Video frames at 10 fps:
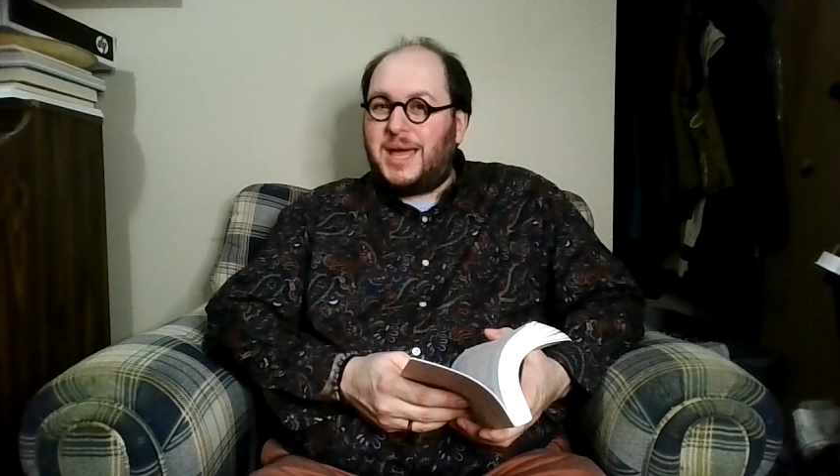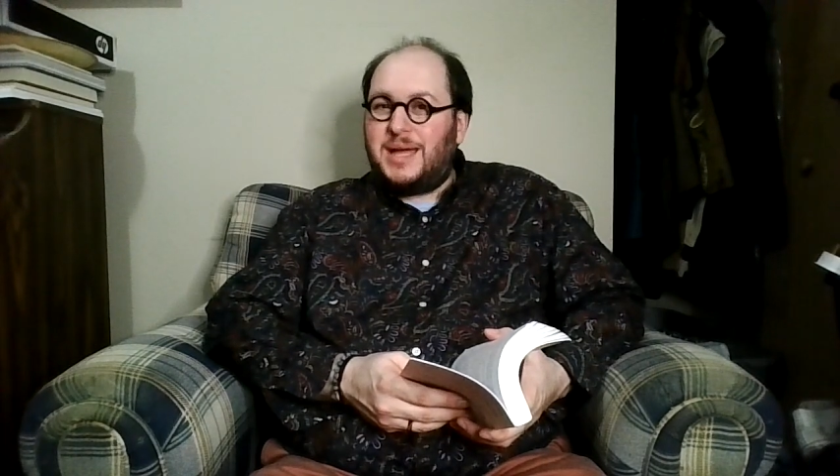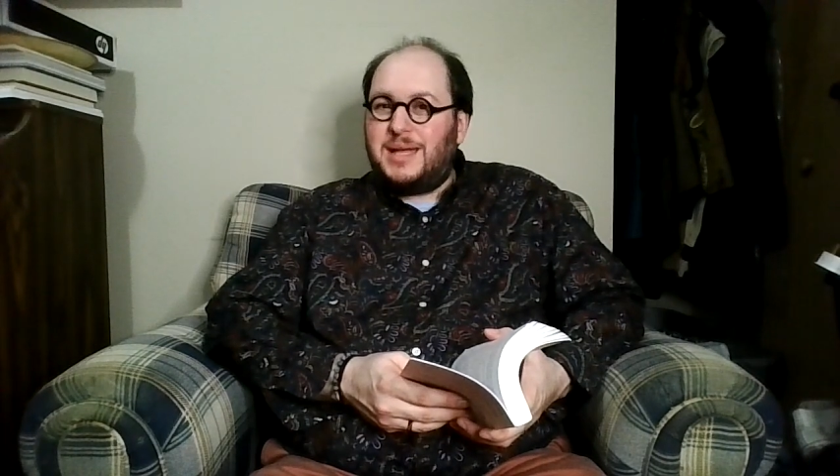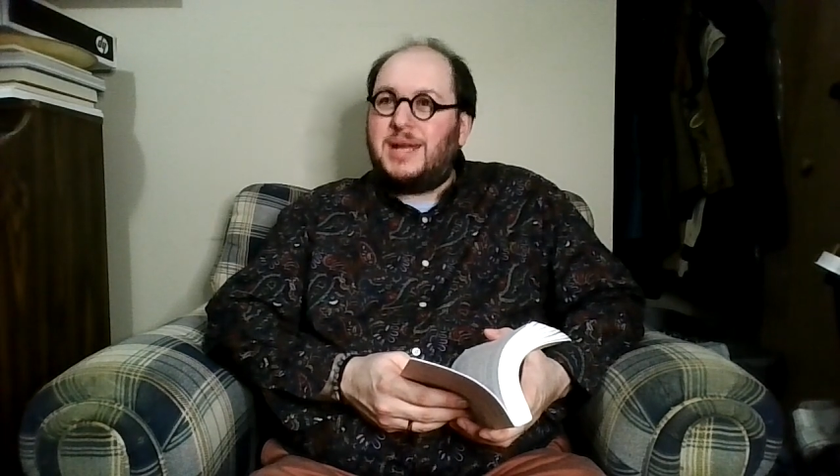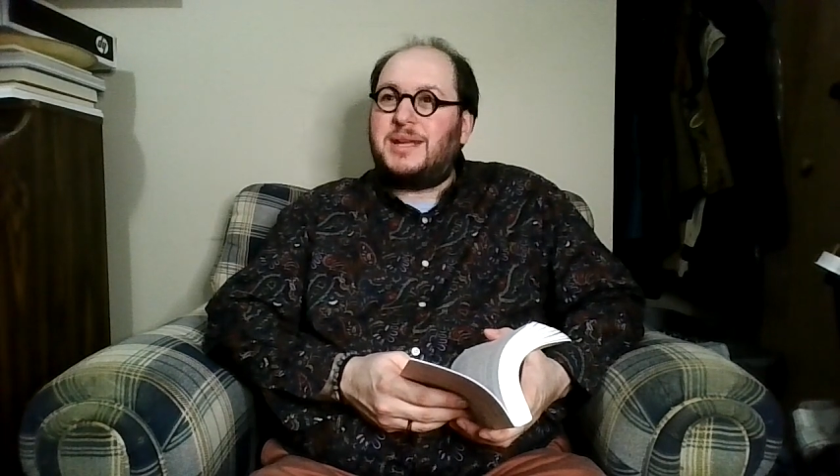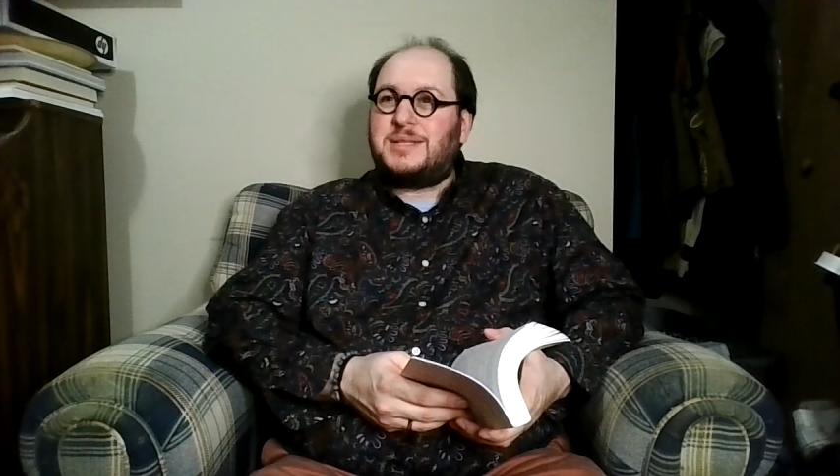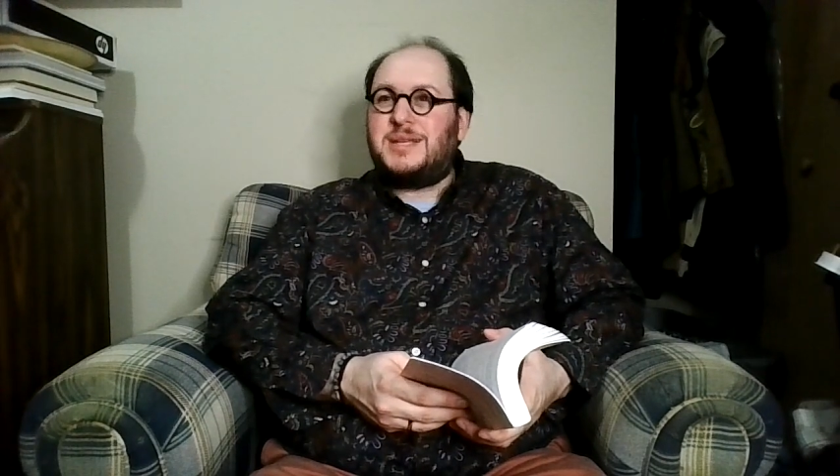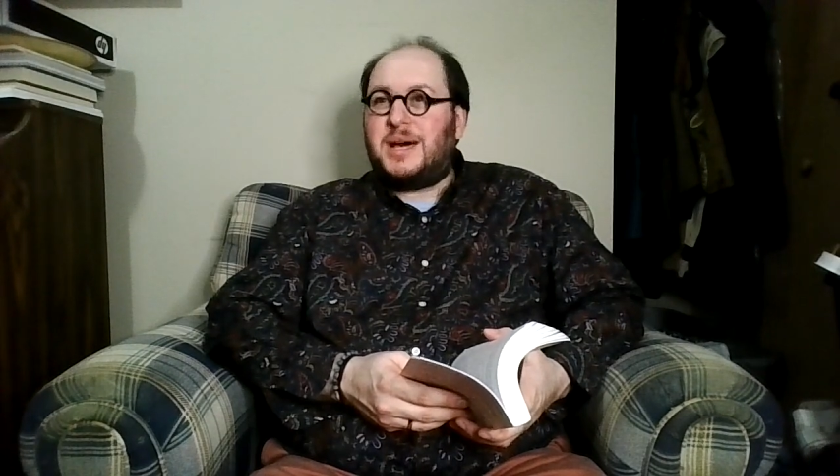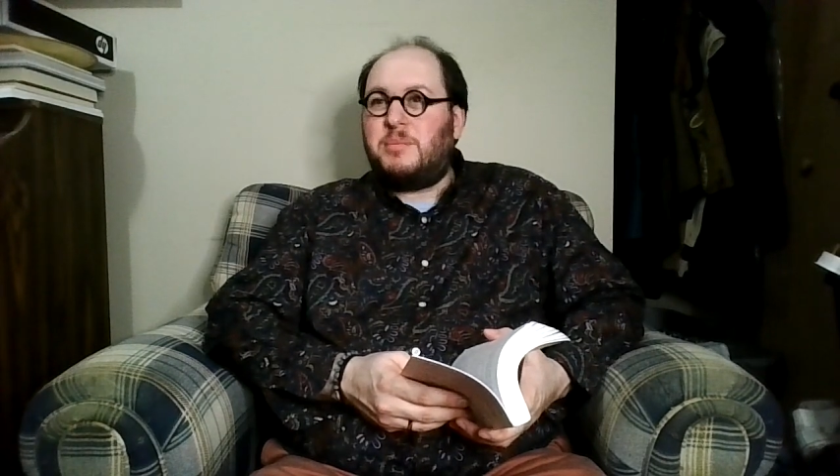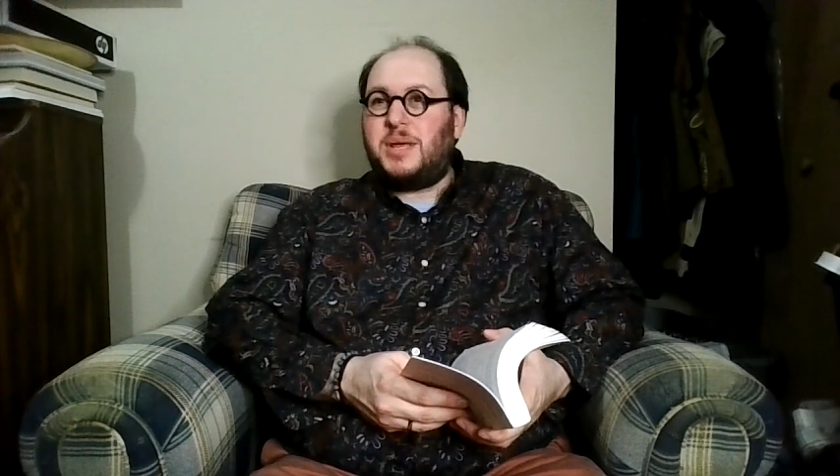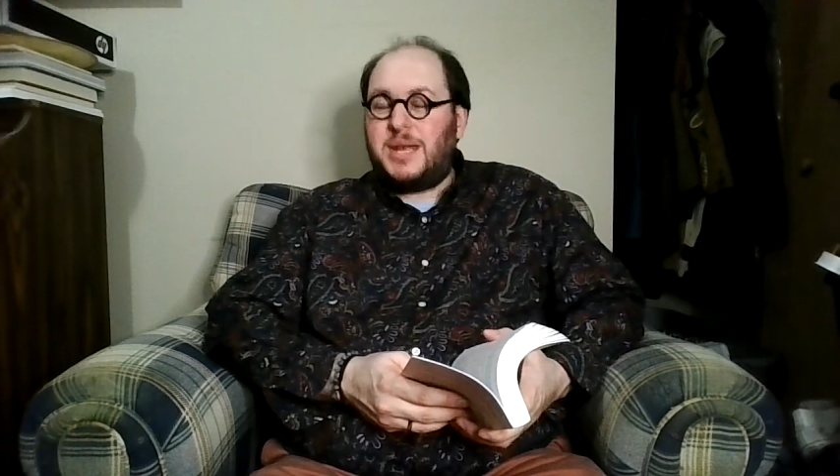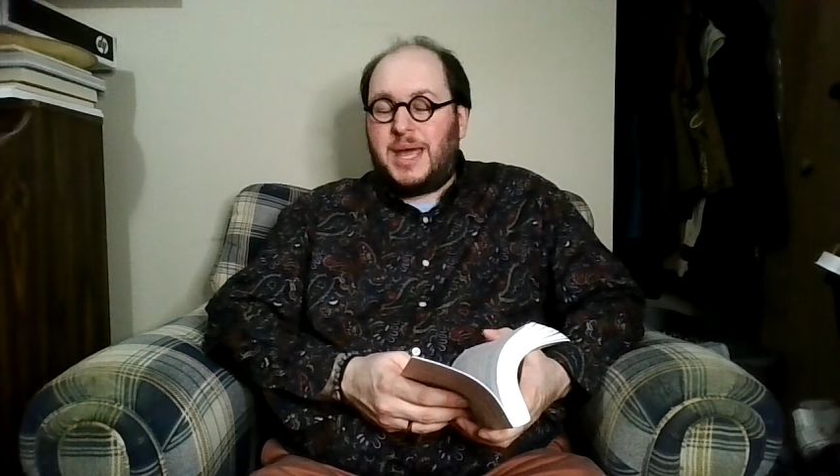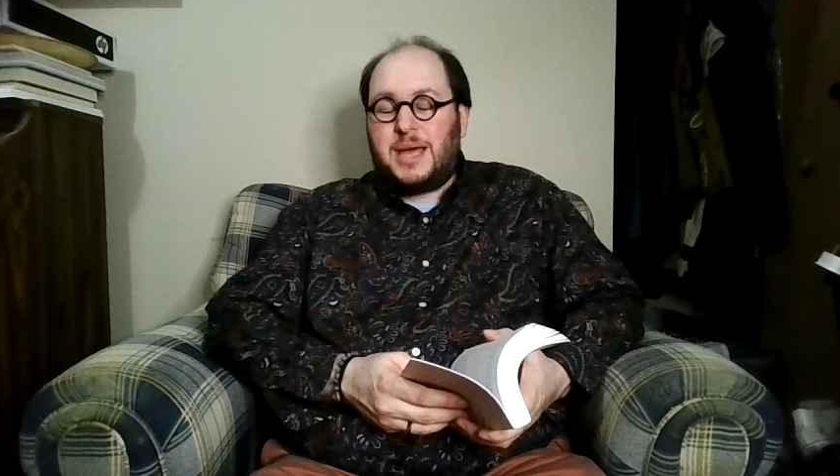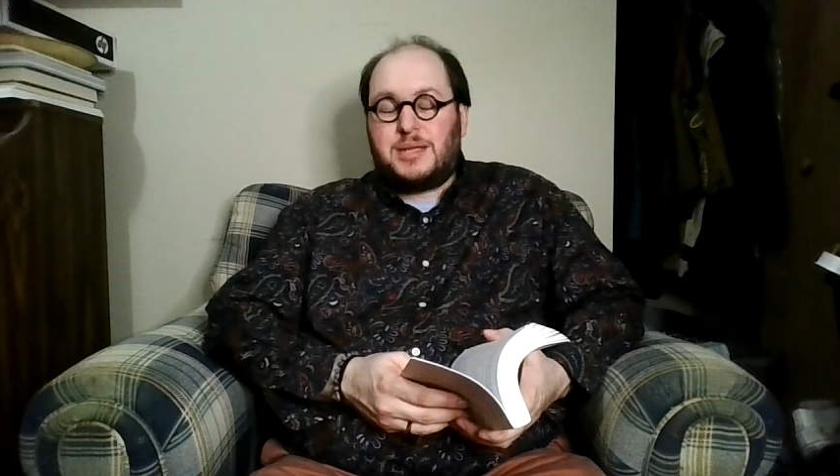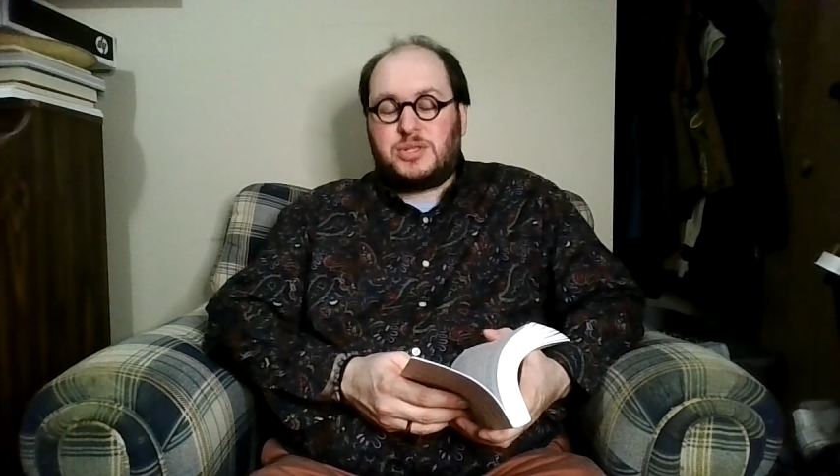and has not been
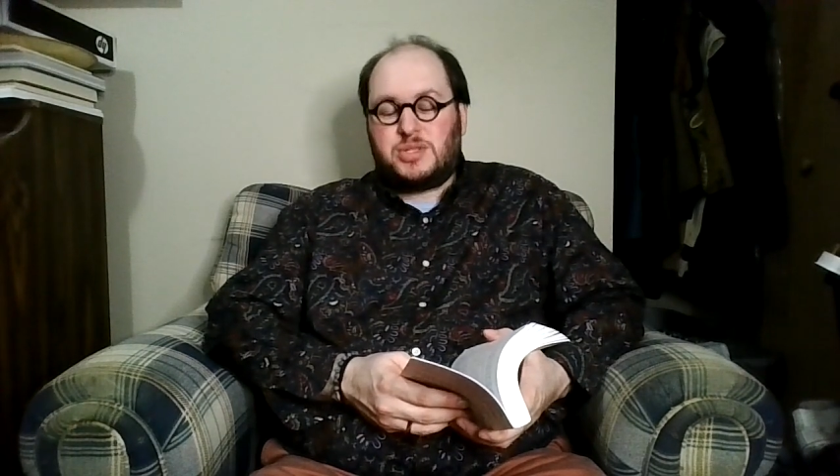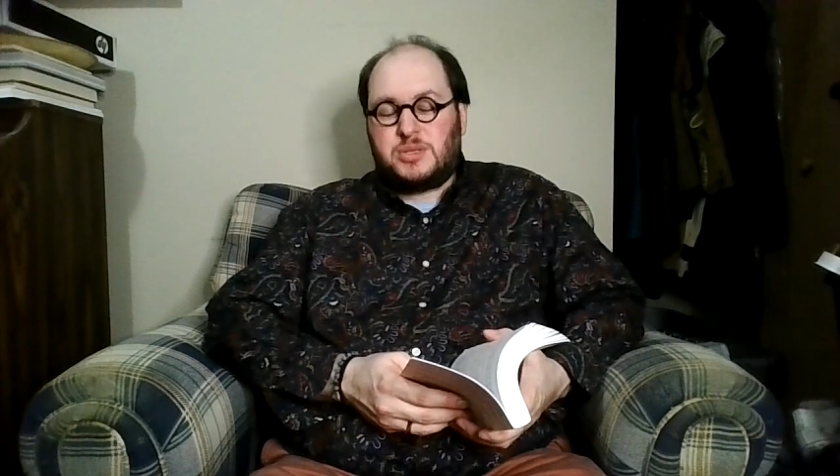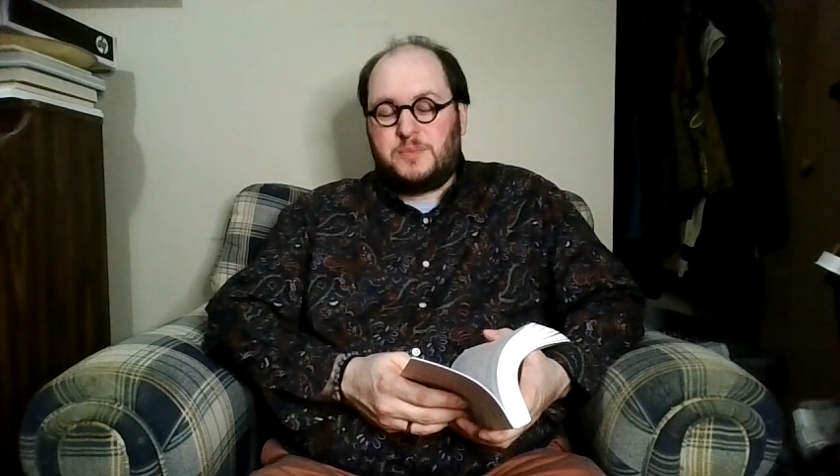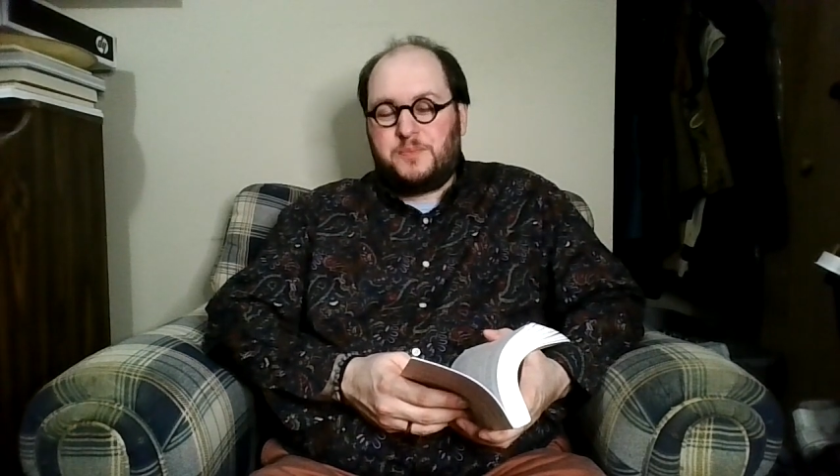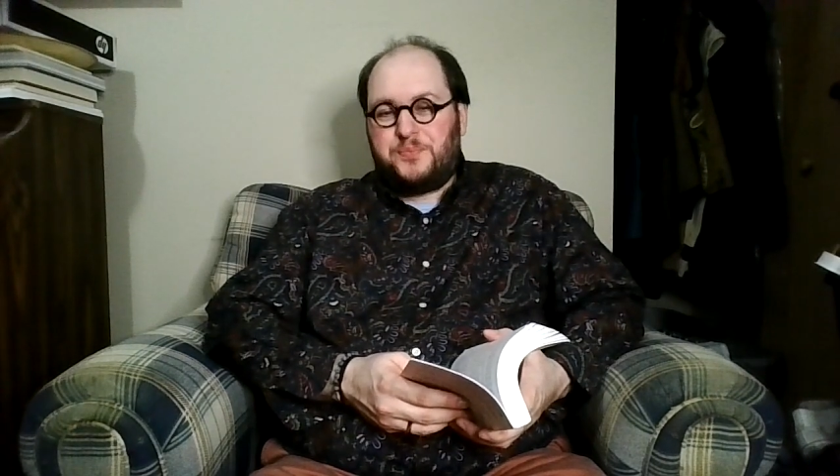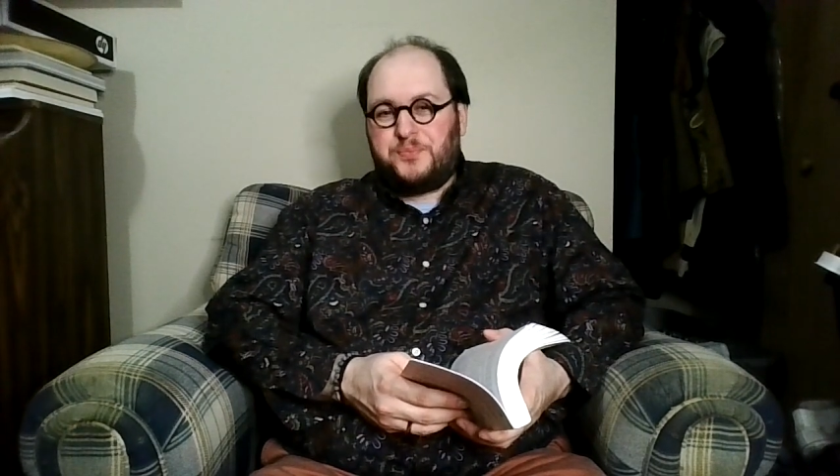as